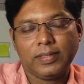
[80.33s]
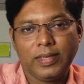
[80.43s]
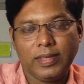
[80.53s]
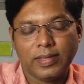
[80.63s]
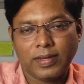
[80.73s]

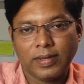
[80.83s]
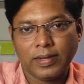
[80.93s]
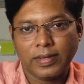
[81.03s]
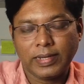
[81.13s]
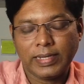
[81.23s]

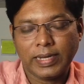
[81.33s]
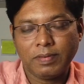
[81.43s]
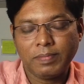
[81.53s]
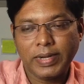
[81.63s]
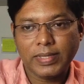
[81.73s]
the
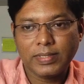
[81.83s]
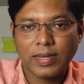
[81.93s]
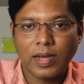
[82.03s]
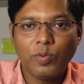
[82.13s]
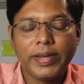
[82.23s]
government has
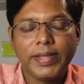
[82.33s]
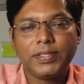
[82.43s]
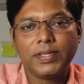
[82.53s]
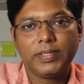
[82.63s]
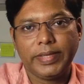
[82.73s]
now
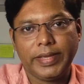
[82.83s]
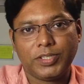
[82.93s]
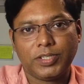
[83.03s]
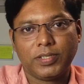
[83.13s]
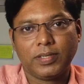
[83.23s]
reached a stage,